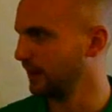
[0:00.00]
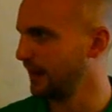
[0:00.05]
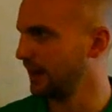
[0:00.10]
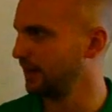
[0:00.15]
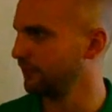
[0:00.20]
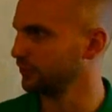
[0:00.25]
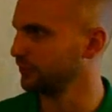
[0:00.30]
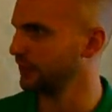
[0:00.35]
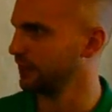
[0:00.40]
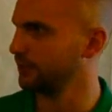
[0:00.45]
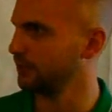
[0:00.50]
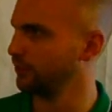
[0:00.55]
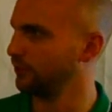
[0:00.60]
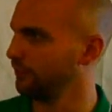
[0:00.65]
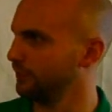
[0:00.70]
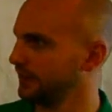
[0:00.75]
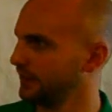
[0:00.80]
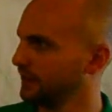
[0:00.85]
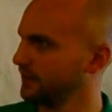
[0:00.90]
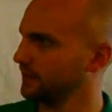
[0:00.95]
leveled up it
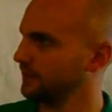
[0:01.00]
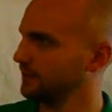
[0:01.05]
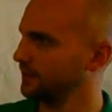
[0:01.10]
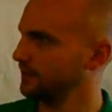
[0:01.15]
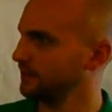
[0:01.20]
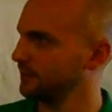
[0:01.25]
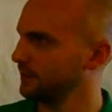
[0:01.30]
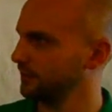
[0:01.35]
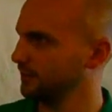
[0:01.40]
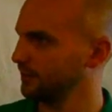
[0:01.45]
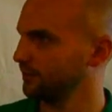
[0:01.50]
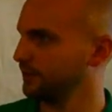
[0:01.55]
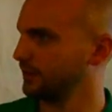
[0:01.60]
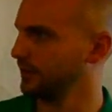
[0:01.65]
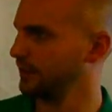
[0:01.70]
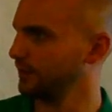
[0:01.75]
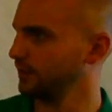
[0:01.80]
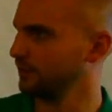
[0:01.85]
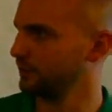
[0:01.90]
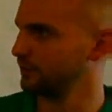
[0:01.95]
will be, but
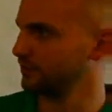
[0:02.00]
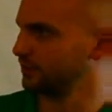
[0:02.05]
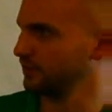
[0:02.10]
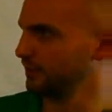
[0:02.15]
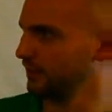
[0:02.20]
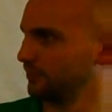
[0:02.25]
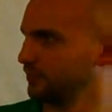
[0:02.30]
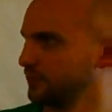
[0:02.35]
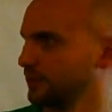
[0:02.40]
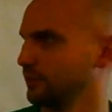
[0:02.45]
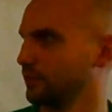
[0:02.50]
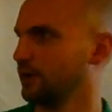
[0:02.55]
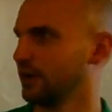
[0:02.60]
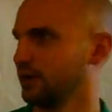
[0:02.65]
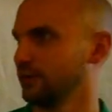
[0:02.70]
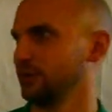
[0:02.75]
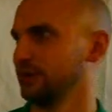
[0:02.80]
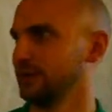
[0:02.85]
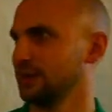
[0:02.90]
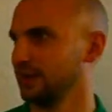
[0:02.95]
I know this one levels up
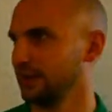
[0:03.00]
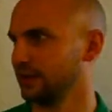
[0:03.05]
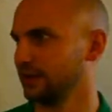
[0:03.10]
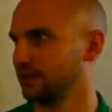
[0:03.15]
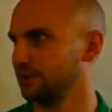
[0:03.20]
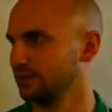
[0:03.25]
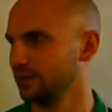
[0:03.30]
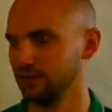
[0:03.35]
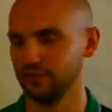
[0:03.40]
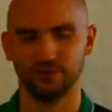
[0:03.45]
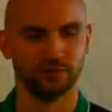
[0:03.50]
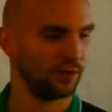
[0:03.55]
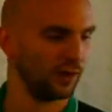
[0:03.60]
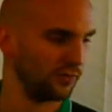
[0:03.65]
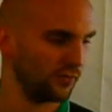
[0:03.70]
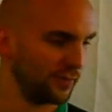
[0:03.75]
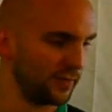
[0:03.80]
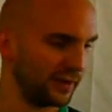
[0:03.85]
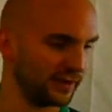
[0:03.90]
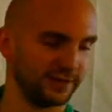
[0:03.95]
quite quickly because it's
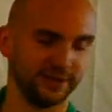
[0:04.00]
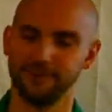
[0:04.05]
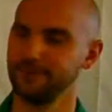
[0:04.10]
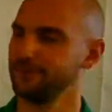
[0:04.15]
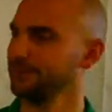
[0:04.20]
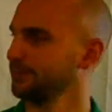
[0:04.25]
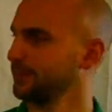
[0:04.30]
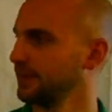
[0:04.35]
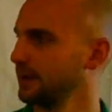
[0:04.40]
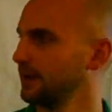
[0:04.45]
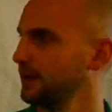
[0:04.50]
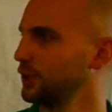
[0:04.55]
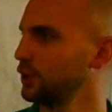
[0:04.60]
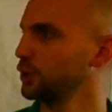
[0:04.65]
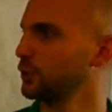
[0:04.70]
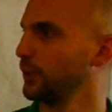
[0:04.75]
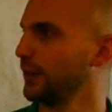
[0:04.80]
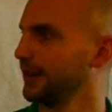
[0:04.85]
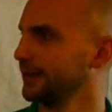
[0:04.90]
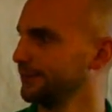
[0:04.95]
quite repetitive in a
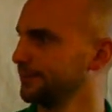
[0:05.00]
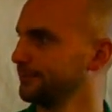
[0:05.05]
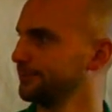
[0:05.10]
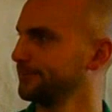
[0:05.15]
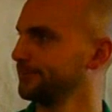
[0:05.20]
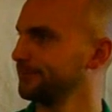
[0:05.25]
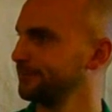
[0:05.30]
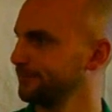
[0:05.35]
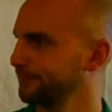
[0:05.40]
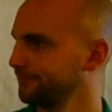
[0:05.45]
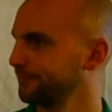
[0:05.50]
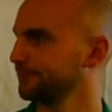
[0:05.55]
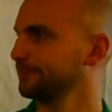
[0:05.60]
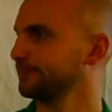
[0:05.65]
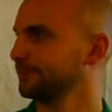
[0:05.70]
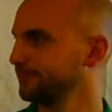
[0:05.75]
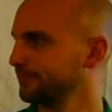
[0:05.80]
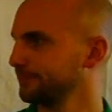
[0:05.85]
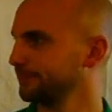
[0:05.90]
good way. Is this a thing?